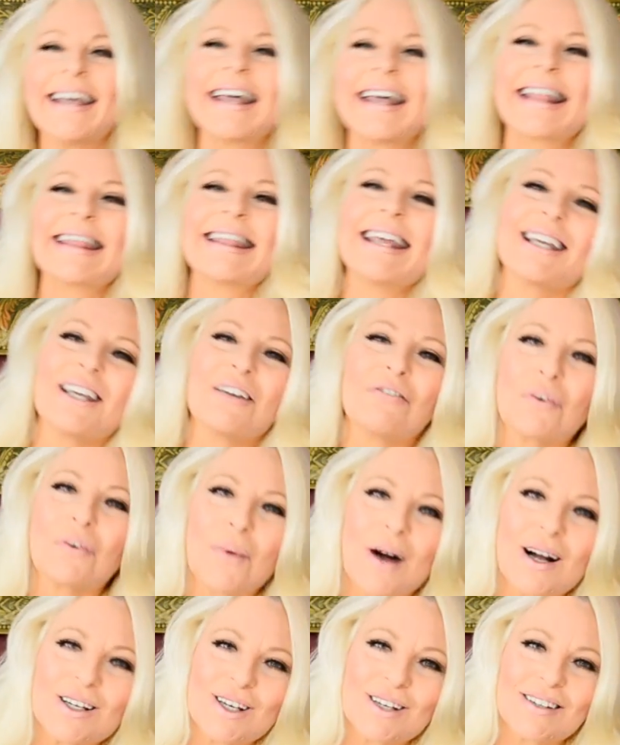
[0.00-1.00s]
Thank you for
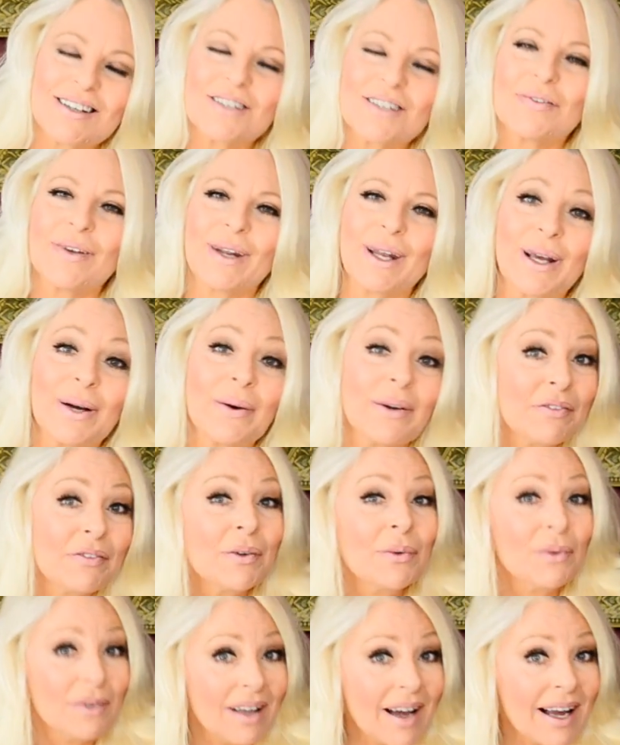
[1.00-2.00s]
watching this video. If
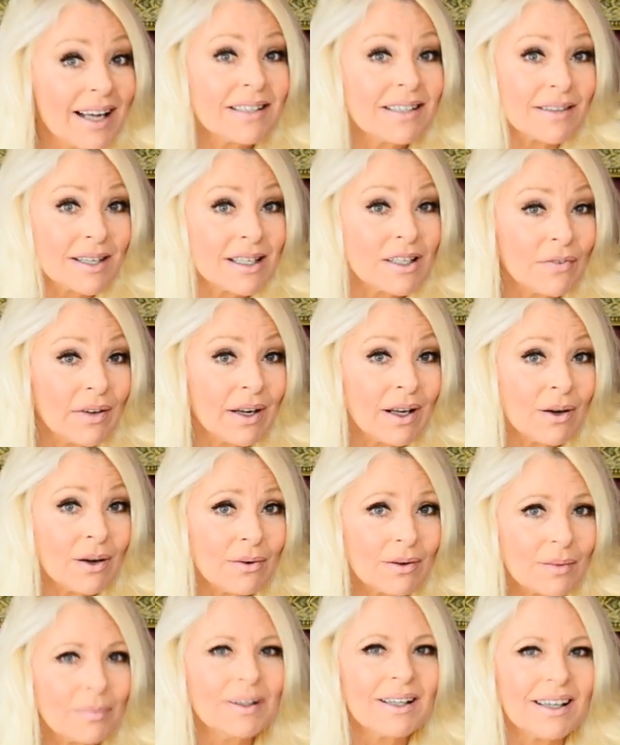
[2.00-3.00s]
you liked this
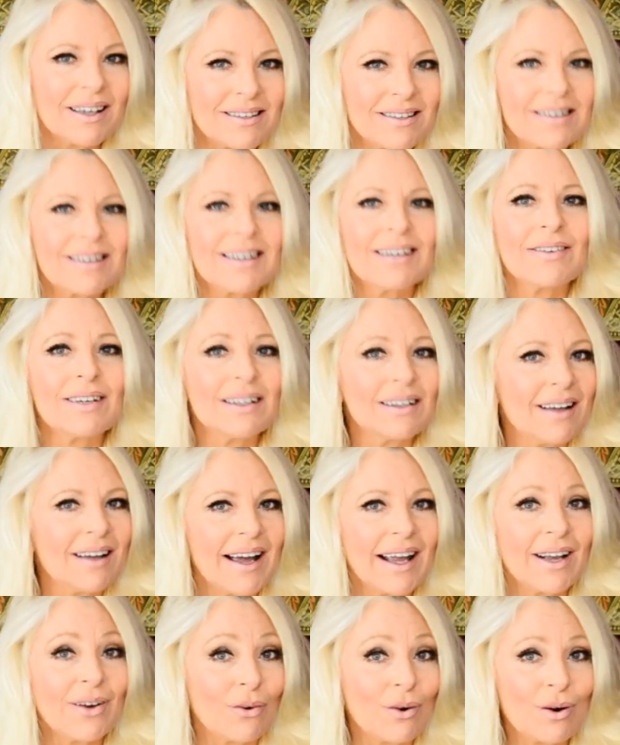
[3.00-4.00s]
video, please give it a
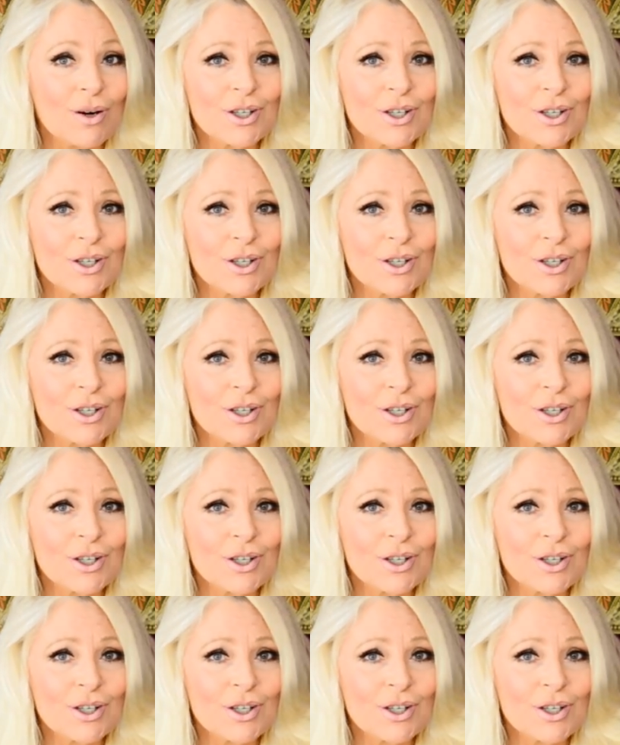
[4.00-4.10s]
like or